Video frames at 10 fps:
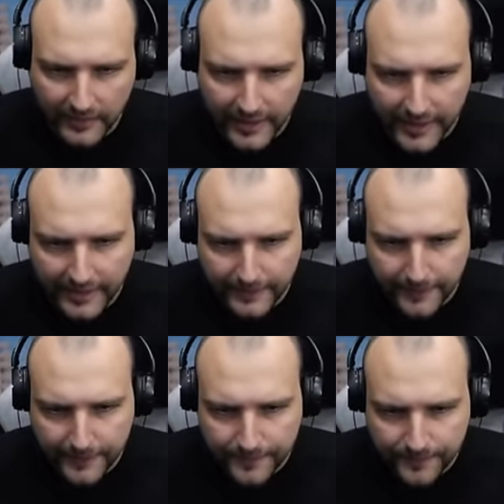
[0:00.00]
right?
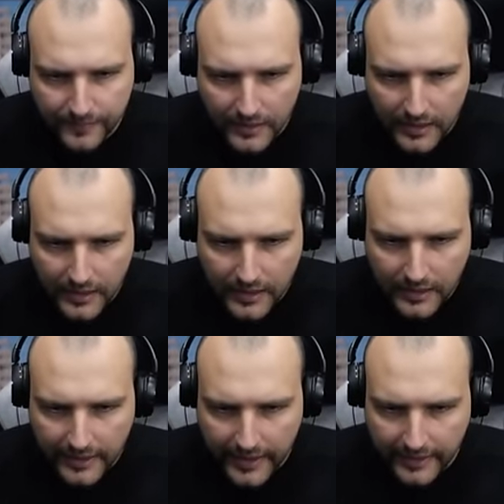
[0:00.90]

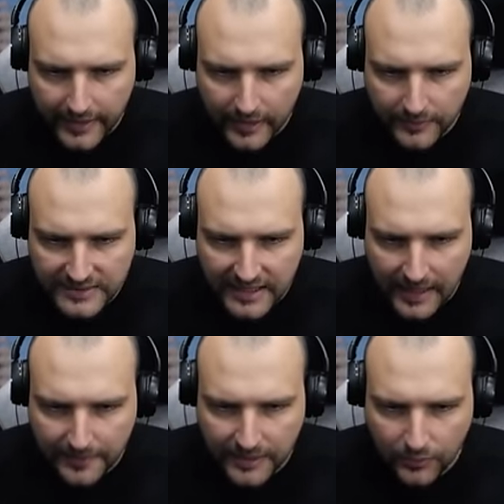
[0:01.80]
Okay, can we
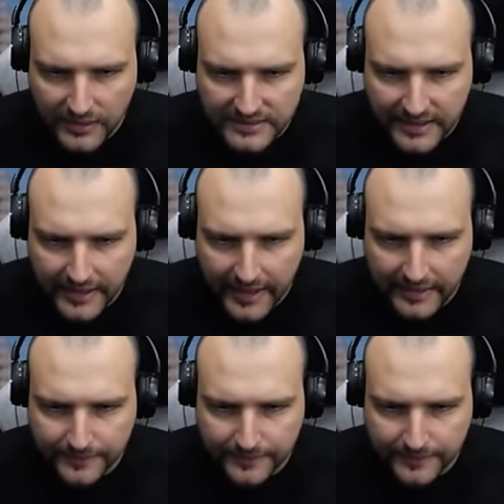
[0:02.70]
slap him once again?